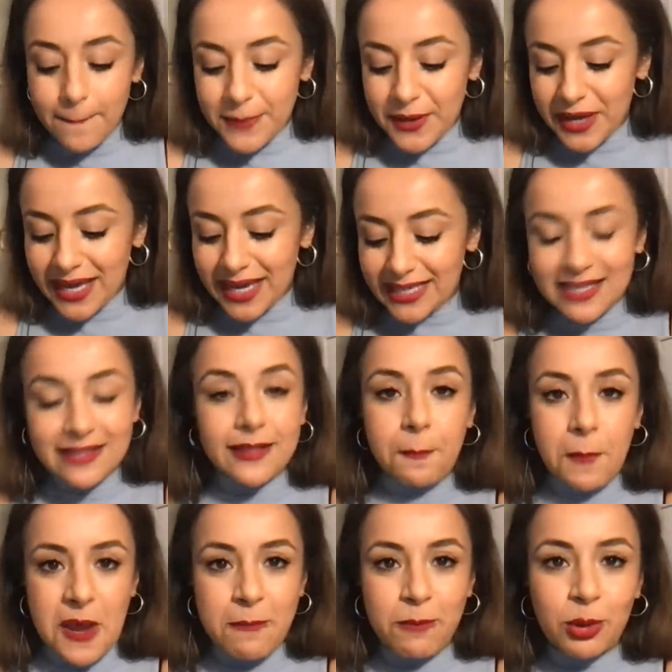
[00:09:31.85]
But is it the
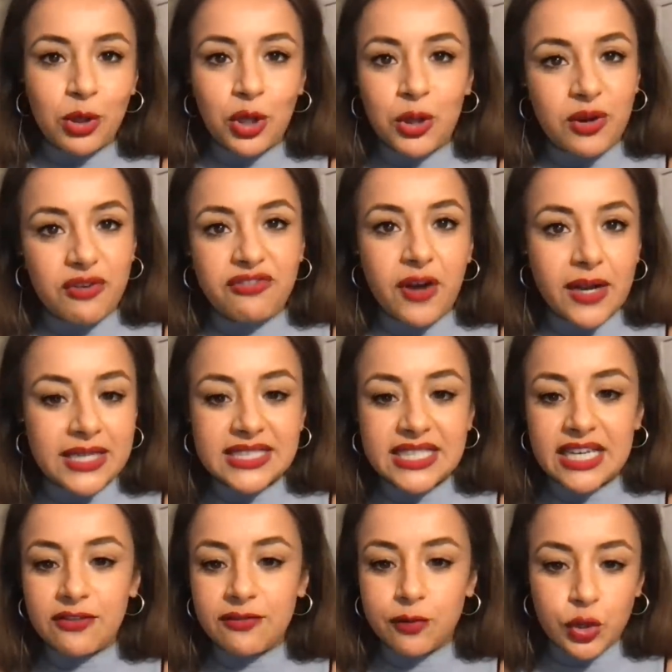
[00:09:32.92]
people who are
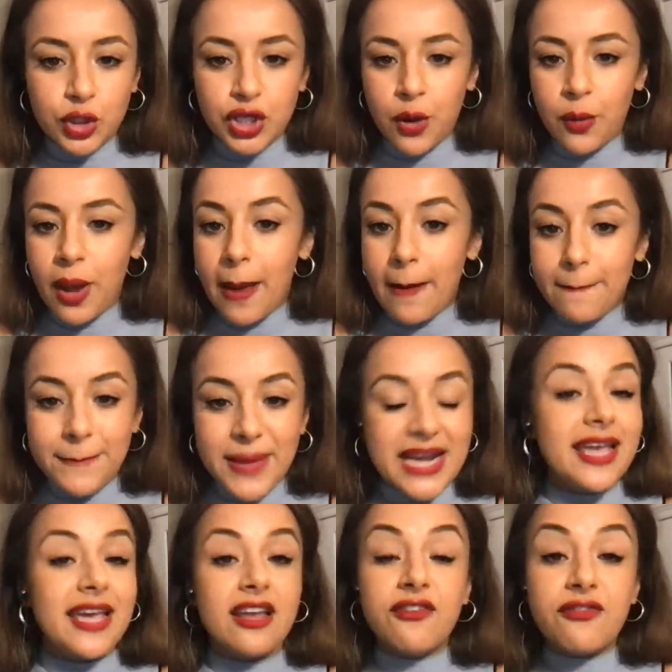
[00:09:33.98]
fighting for, you know,
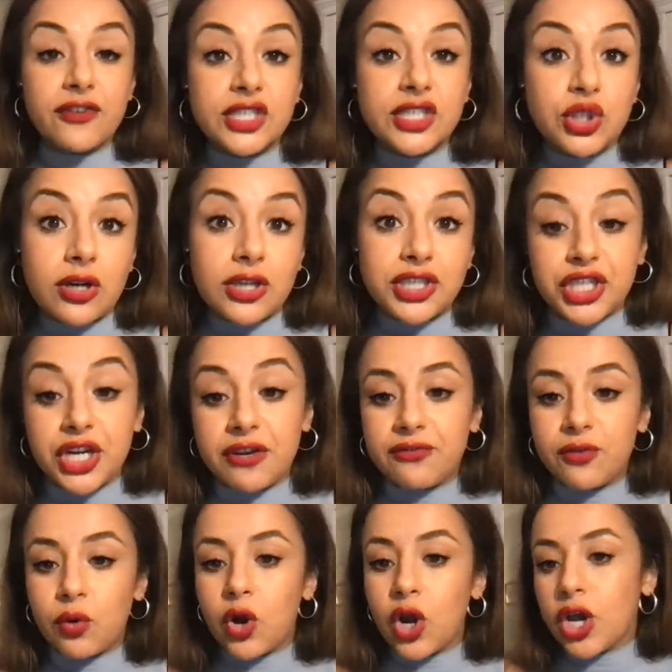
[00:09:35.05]
better infrastructure,
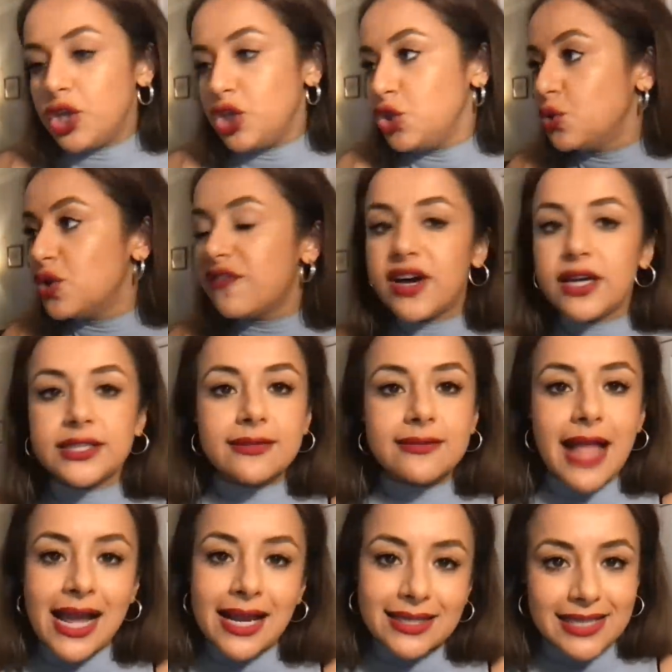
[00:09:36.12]
for
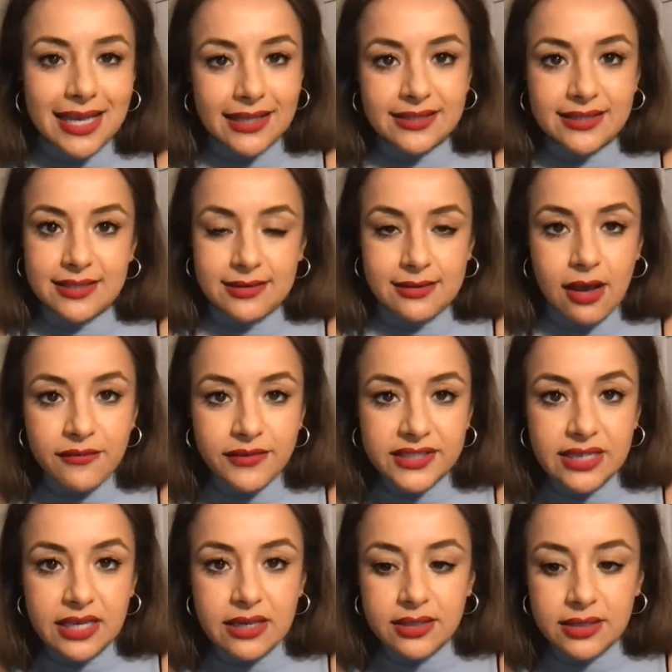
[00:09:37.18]
universal access to
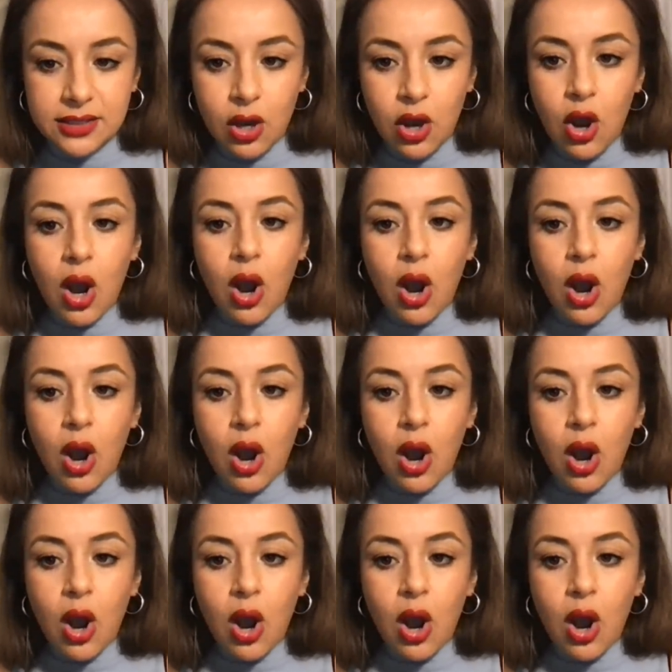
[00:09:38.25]
services?